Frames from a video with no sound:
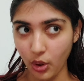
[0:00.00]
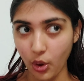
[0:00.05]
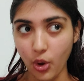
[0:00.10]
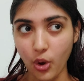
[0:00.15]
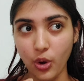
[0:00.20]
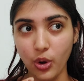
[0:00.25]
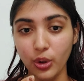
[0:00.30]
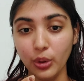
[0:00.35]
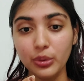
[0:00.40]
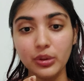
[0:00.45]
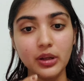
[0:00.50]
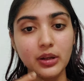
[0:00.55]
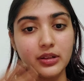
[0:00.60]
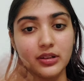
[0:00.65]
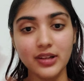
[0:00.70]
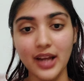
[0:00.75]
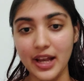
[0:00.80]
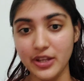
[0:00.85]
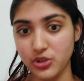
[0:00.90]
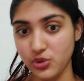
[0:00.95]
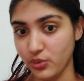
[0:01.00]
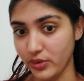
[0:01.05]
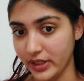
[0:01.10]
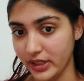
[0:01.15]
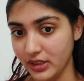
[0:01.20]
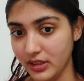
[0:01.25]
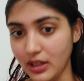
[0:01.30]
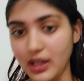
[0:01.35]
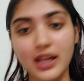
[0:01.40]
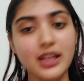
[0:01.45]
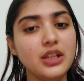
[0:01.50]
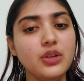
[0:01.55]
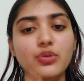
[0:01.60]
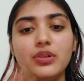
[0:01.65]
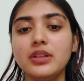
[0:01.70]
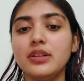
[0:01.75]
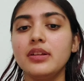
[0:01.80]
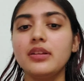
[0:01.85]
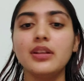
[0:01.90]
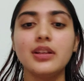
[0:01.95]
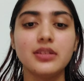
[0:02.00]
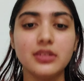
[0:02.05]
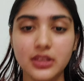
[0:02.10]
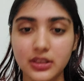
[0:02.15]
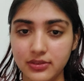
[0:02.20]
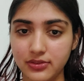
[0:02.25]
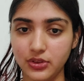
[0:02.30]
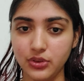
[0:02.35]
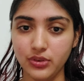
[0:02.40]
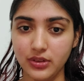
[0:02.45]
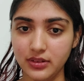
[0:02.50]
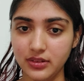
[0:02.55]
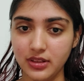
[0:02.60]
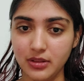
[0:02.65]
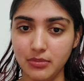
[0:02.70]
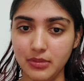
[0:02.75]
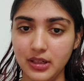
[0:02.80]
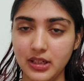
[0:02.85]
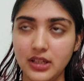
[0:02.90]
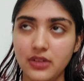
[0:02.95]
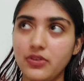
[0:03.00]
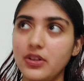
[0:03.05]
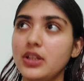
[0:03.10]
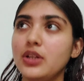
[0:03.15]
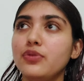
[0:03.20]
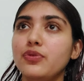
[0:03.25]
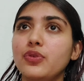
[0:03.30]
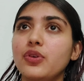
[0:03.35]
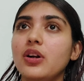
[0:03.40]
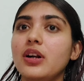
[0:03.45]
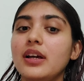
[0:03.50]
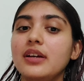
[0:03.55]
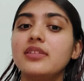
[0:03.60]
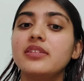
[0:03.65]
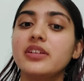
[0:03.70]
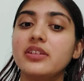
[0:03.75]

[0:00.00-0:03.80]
or a graduate. Anyone can give USMLE. Even if you're like